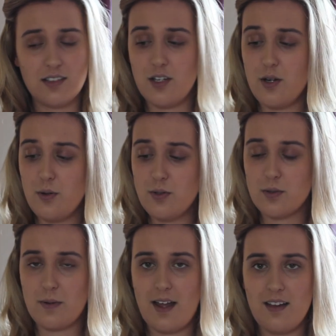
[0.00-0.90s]
Nude
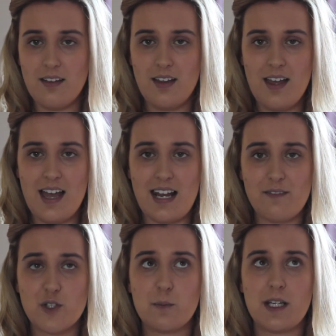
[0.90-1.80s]
as well, and
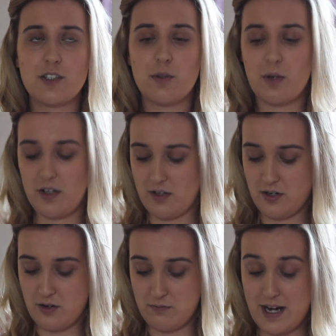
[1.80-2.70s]
I've just picked up one of
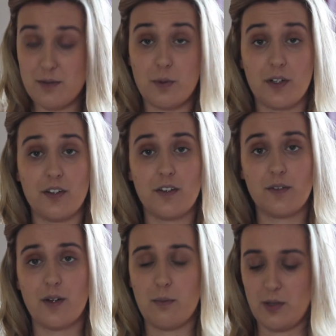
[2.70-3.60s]
the red ones
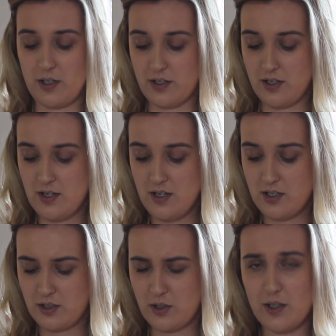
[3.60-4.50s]
from the
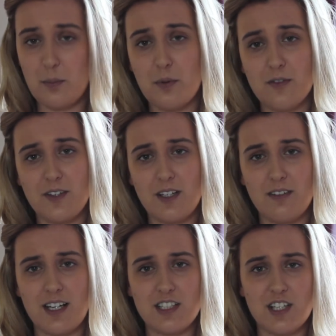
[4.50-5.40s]
Colour Privée
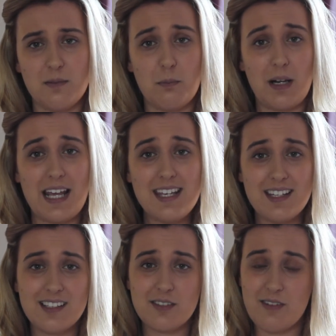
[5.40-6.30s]
range in
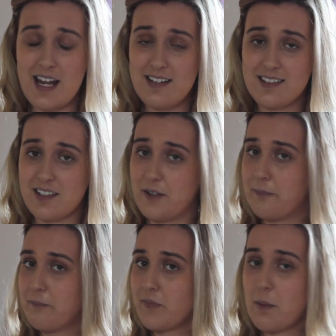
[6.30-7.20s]
Blake's Red, so
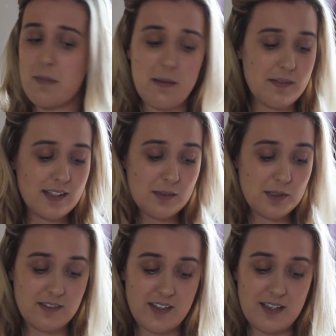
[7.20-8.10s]
maybe that'll
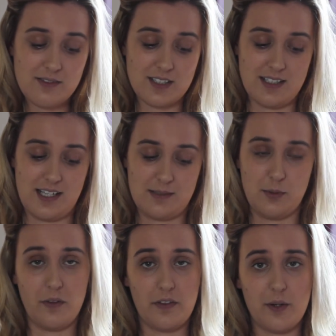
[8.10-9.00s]
be a favourite next
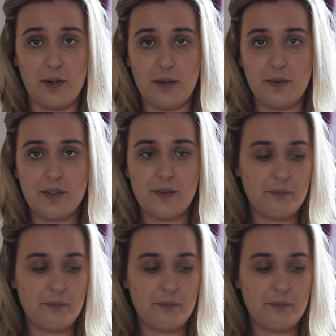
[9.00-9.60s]
month, who knows.